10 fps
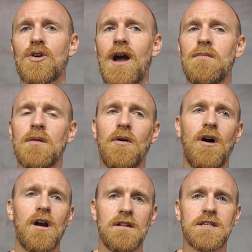grab you a
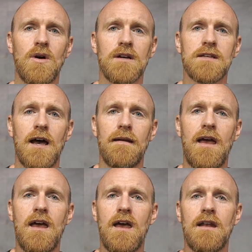bar, let's go outside,
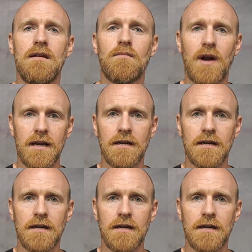and break.